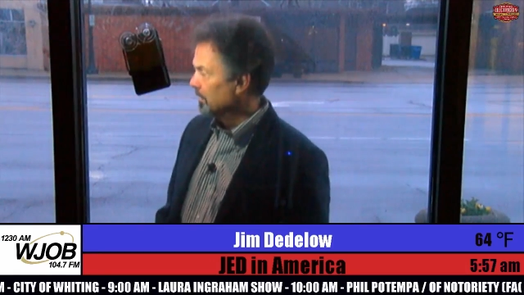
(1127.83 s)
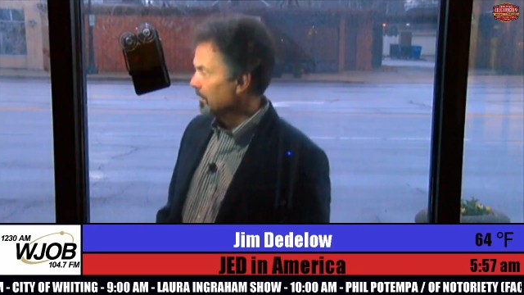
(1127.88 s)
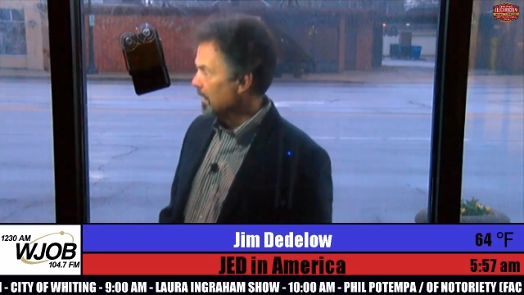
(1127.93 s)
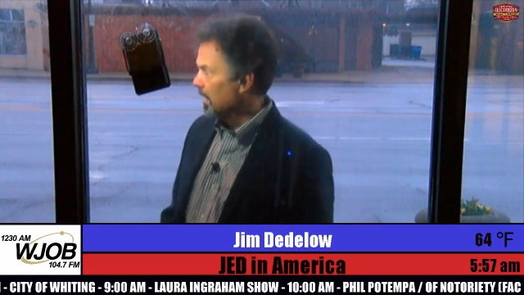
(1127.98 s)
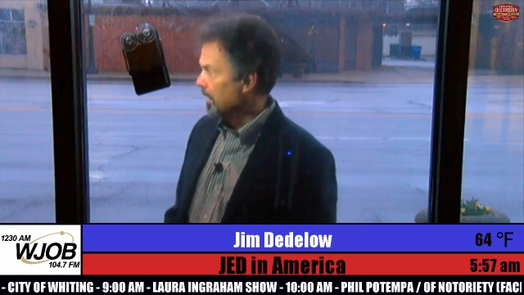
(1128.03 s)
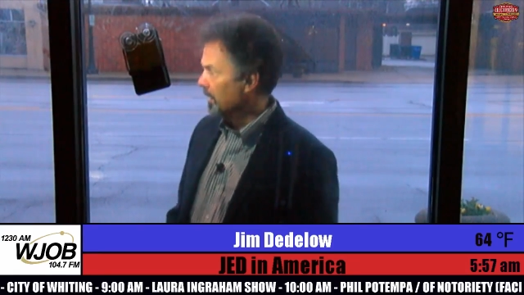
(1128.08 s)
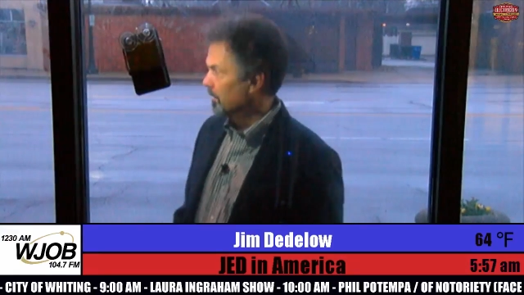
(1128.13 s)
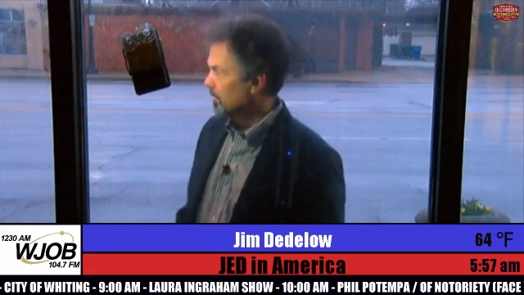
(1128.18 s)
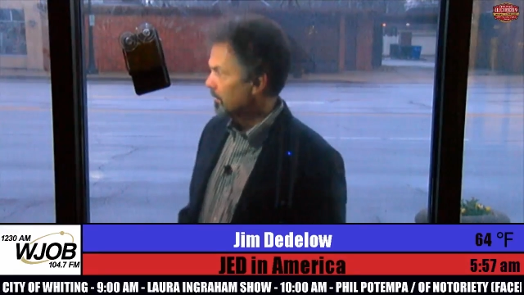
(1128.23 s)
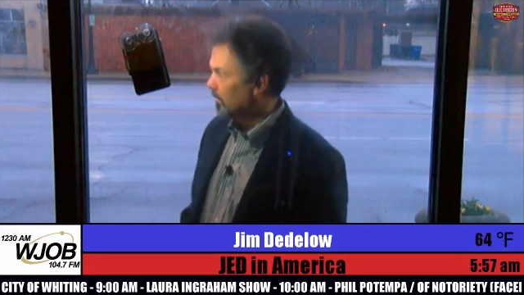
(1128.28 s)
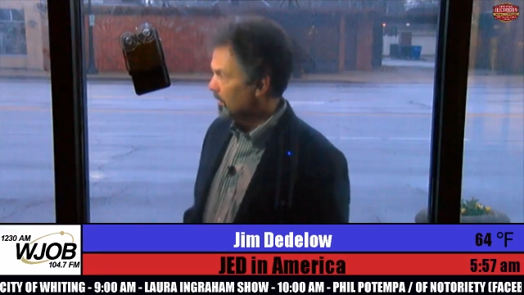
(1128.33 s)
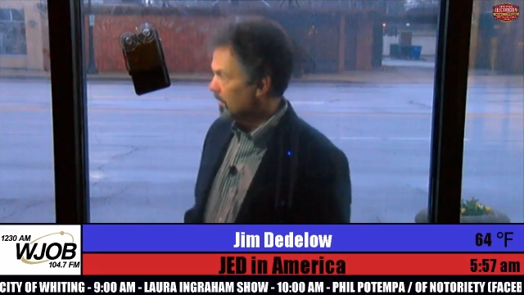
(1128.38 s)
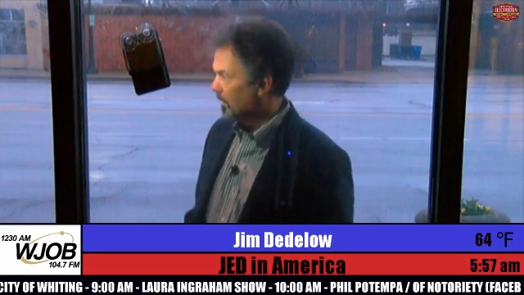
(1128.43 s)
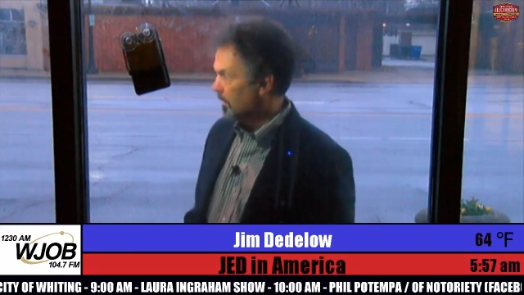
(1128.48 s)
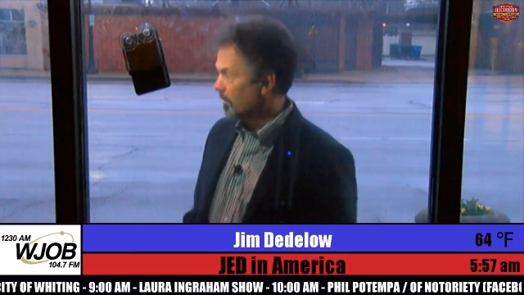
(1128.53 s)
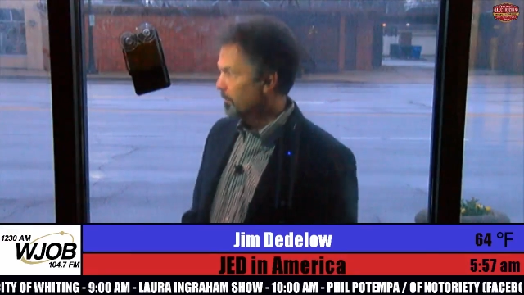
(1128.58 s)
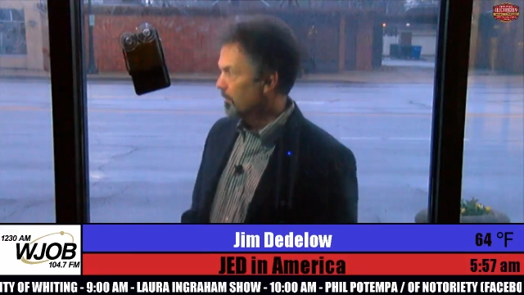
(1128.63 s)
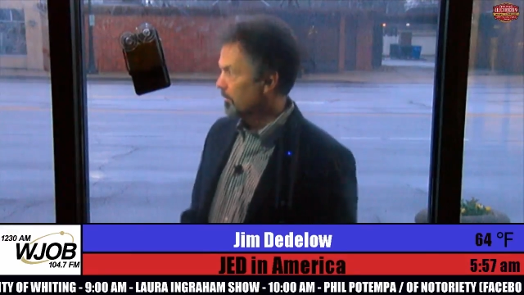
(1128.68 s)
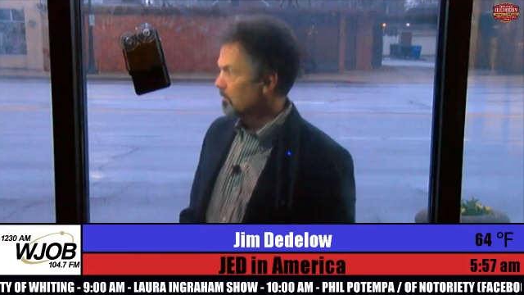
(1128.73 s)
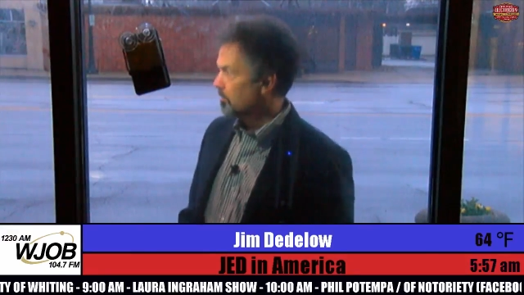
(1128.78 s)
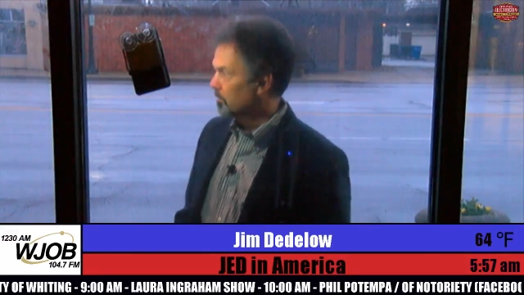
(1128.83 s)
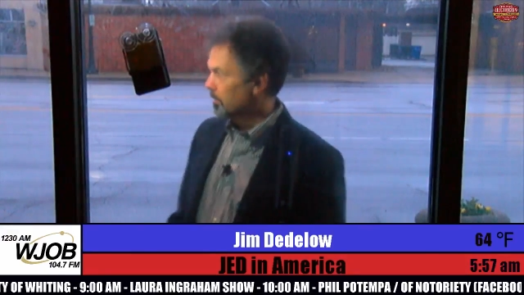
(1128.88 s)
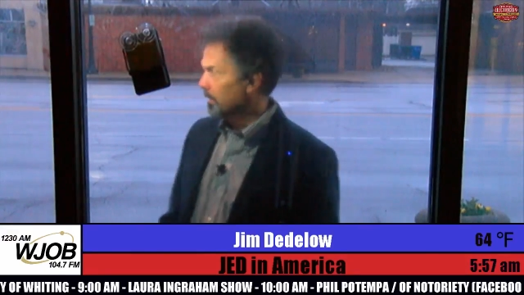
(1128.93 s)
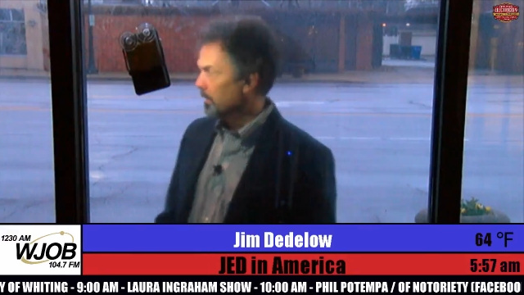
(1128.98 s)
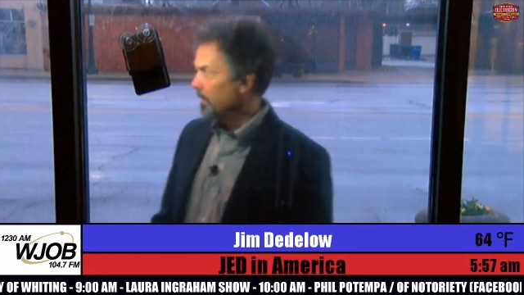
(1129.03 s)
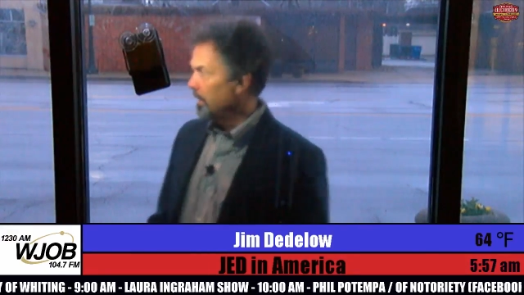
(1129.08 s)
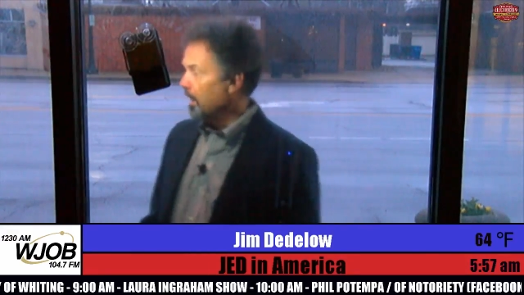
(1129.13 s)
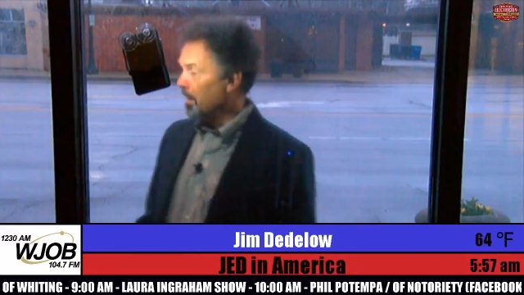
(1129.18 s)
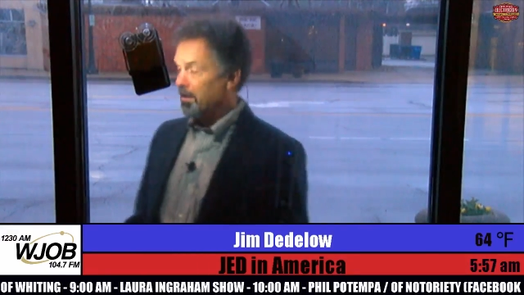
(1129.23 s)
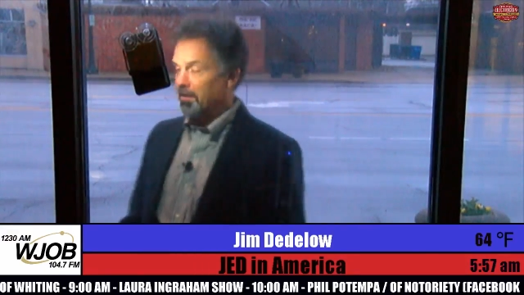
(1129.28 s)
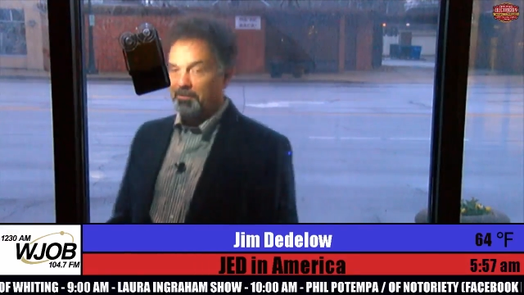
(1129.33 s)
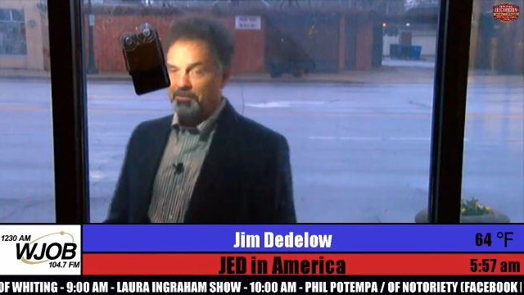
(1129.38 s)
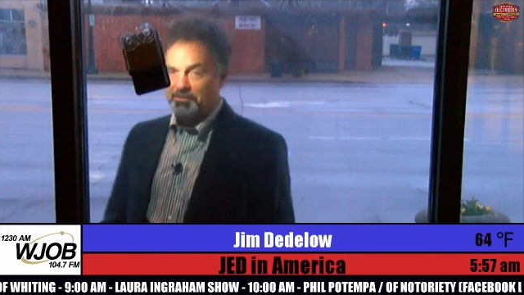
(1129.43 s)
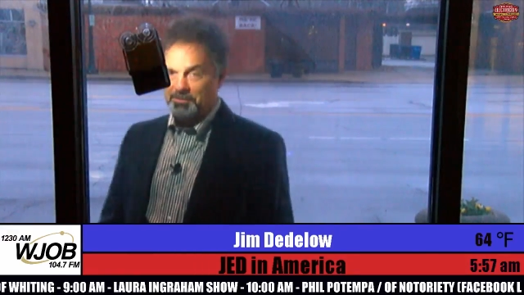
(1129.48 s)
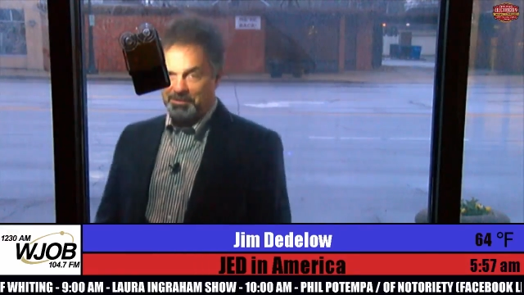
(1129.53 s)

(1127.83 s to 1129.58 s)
of the night and then get up and do it again.